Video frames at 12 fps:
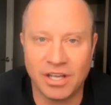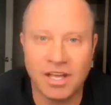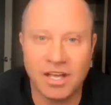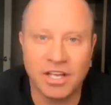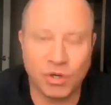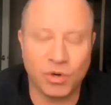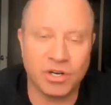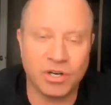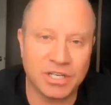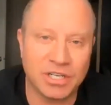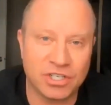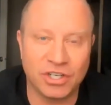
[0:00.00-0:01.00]
You want to
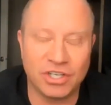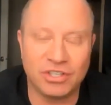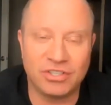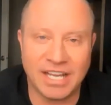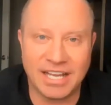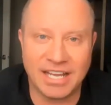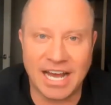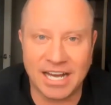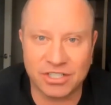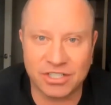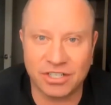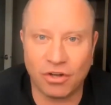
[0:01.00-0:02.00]
make sure you take
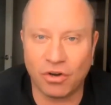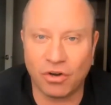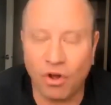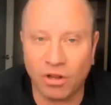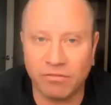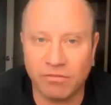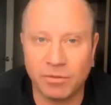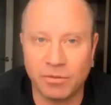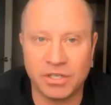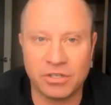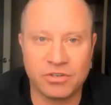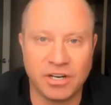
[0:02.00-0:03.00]
action on all of them and
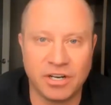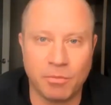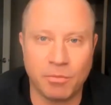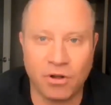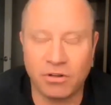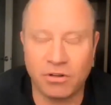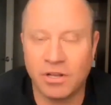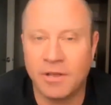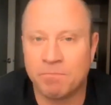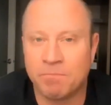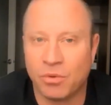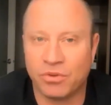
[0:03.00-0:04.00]
treat them all
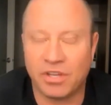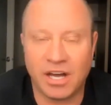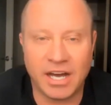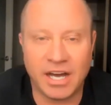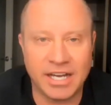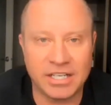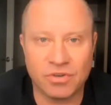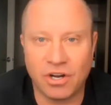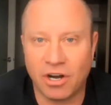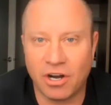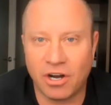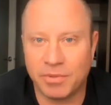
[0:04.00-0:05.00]
with the highest
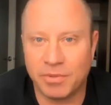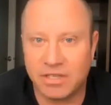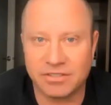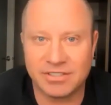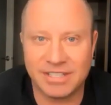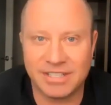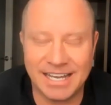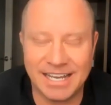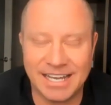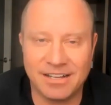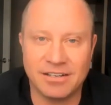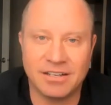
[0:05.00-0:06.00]
regard because,
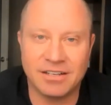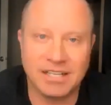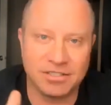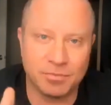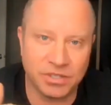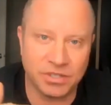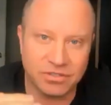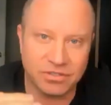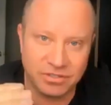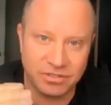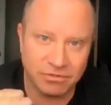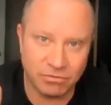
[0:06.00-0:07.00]
again, it's
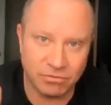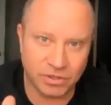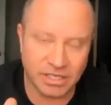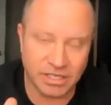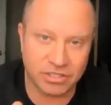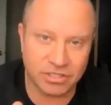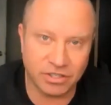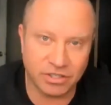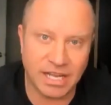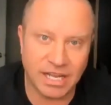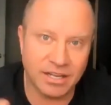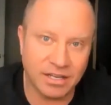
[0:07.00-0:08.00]
business potentially
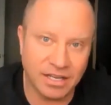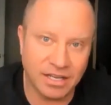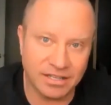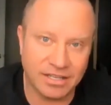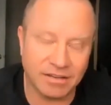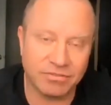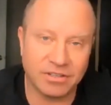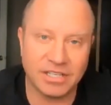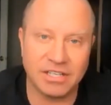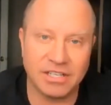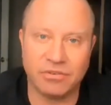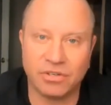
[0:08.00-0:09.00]
today and definitely
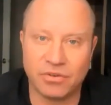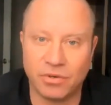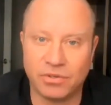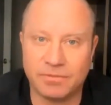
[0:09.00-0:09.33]
down the road.